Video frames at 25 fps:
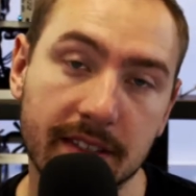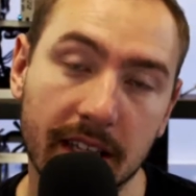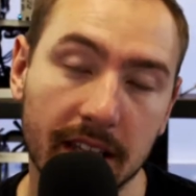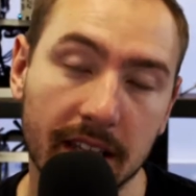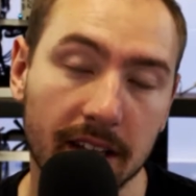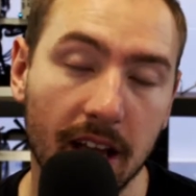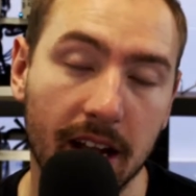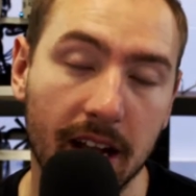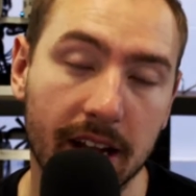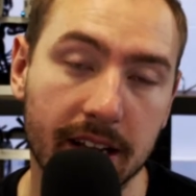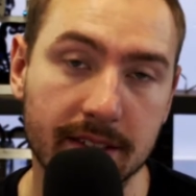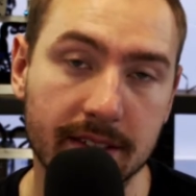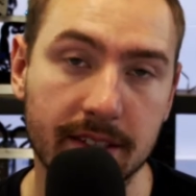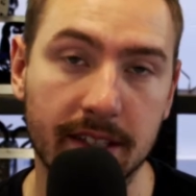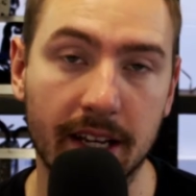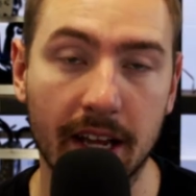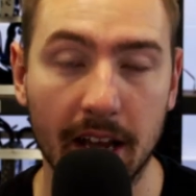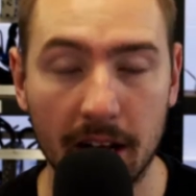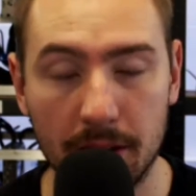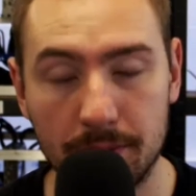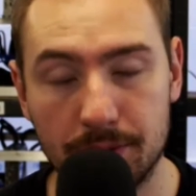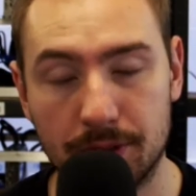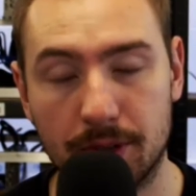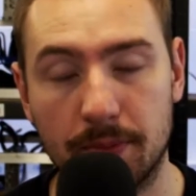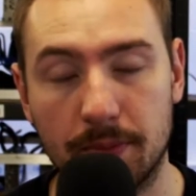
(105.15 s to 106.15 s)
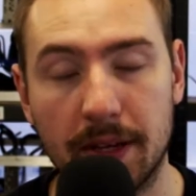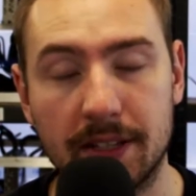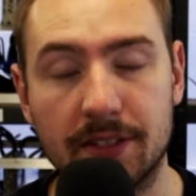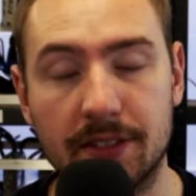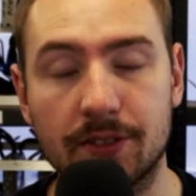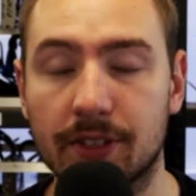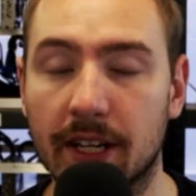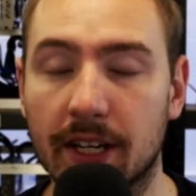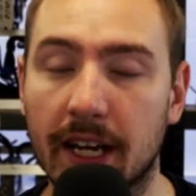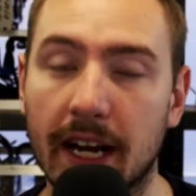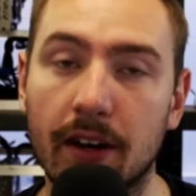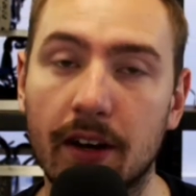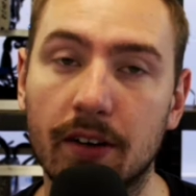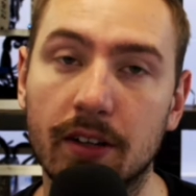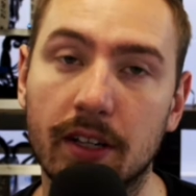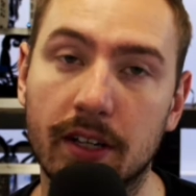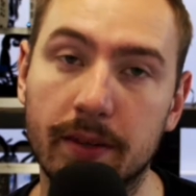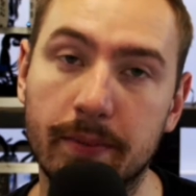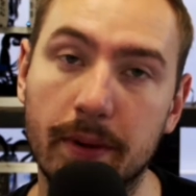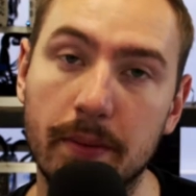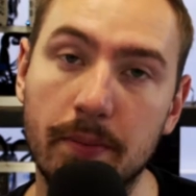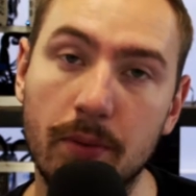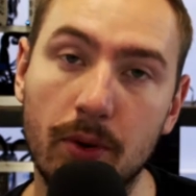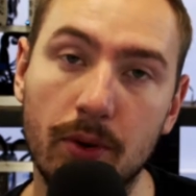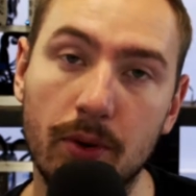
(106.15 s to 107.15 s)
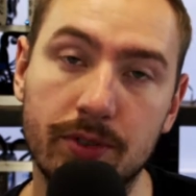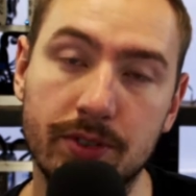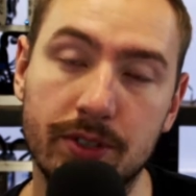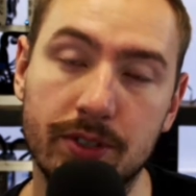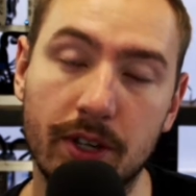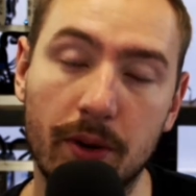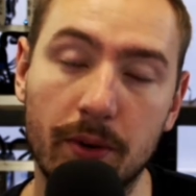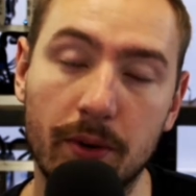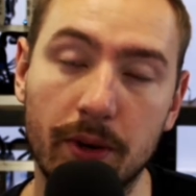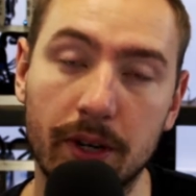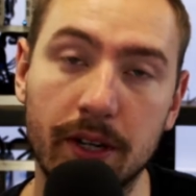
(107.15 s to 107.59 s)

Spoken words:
get liked and it helps the message get out a little bit more so,